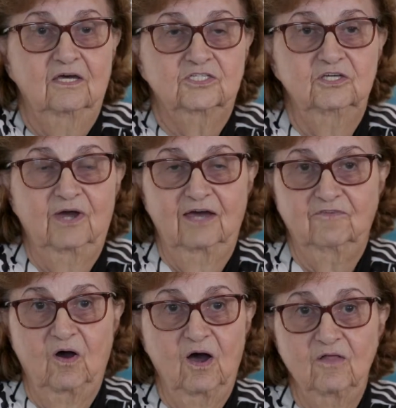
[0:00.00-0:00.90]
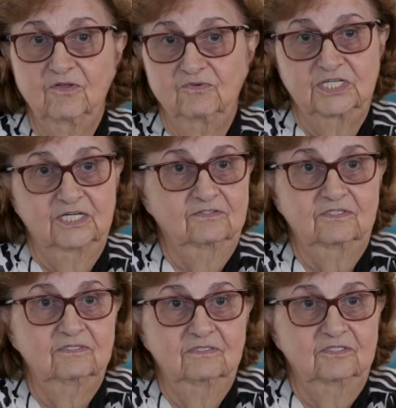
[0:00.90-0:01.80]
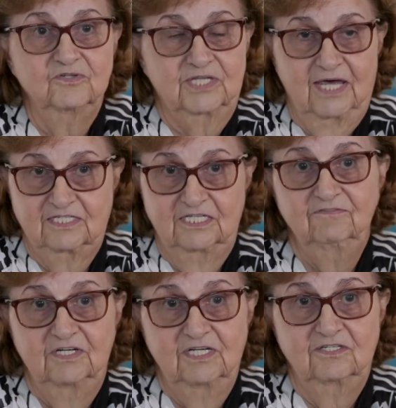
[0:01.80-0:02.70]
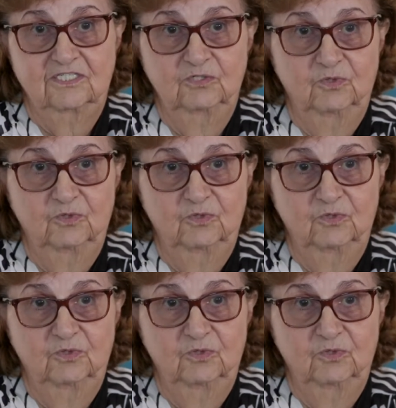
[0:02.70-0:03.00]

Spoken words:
So you have all those things, those activities that you